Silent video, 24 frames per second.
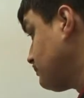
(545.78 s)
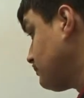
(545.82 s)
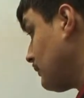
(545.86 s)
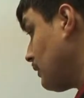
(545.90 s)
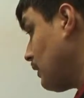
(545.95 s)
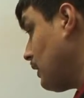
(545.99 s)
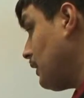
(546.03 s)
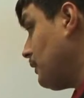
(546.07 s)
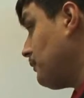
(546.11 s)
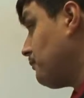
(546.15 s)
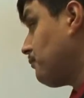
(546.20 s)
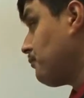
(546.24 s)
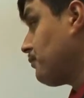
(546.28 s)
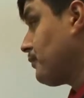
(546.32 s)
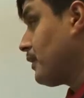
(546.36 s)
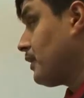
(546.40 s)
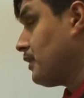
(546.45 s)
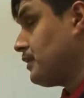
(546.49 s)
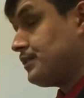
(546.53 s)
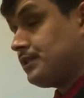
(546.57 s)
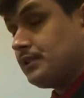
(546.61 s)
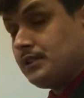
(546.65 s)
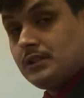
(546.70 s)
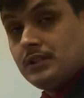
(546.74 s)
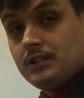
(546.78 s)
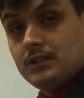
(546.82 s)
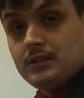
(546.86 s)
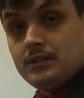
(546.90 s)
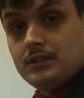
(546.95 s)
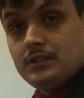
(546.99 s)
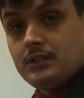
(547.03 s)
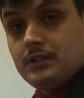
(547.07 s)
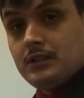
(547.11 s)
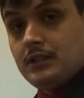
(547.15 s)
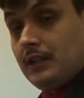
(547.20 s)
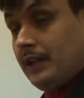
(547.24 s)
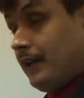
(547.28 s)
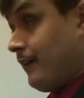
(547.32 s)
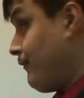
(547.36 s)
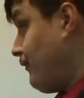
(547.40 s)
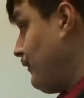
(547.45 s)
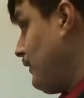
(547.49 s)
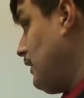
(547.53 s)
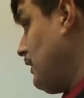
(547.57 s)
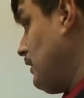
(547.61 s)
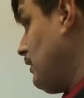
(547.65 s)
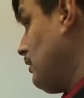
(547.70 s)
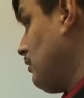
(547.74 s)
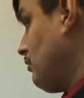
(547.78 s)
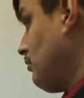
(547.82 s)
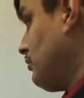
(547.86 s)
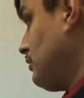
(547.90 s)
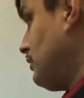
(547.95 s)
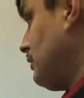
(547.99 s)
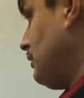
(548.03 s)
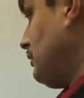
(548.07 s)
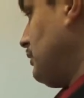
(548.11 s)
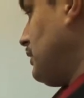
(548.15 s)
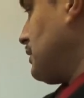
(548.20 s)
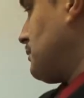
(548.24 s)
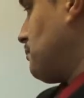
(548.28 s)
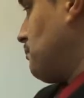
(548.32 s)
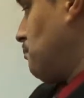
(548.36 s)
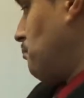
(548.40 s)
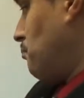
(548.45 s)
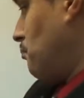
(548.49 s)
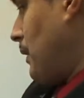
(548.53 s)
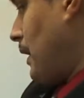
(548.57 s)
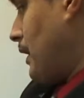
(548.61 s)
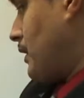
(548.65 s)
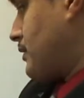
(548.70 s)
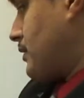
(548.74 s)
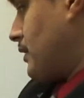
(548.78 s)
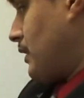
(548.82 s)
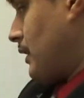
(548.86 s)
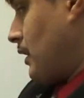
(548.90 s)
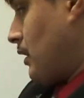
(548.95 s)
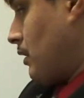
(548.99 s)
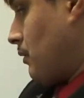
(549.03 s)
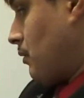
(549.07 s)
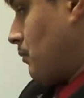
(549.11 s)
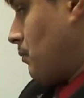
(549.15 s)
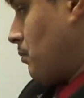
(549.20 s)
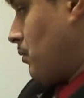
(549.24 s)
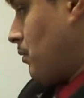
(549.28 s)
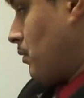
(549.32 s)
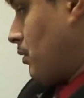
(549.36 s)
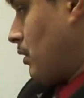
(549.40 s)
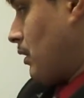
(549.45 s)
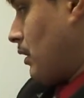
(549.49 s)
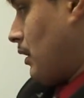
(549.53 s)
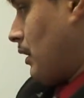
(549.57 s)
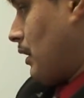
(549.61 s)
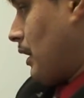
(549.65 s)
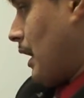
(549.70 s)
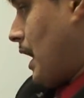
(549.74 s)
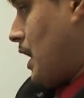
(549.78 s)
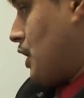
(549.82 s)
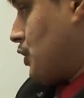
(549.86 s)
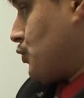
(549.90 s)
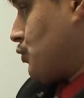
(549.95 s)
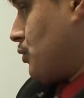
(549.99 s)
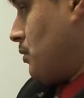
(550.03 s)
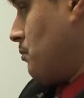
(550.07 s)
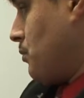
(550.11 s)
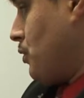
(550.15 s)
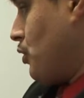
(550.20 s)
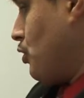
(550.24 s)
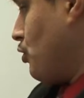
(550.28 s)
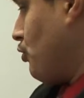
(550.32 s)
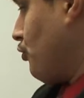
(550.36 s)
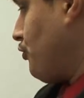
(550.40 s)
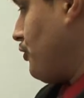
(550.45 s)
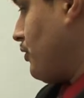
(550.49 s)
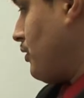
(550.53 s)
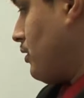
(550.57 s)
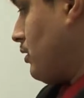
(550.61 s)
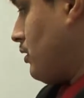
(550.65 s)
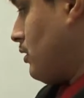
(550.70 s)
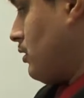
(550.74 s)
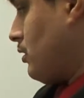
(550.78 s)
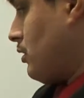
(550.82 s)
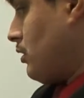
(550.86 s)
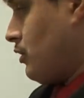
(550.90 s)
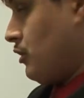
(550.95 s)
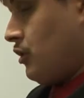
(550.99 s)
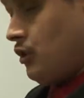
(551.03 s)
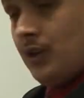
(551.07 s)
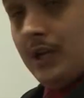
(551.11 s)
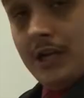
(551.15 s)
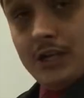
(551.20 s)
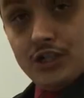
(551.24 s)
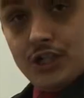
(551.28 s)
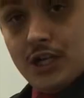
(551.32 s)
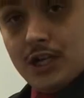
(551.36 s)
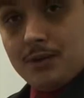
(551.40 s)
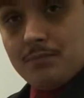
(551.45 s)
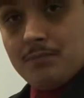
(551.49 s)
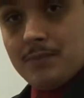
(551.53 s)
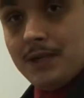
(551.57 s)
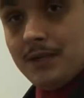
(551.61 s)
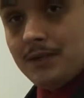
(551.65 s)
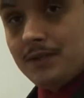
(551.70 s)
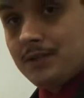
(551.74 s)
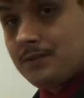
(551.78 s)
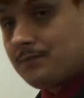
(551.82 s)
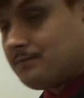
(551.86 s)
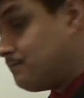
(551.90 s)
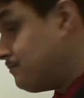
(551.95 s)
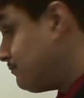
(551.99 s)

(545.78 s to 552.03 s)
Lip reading: Okay? If he just makes like a casual move, you get checkmate.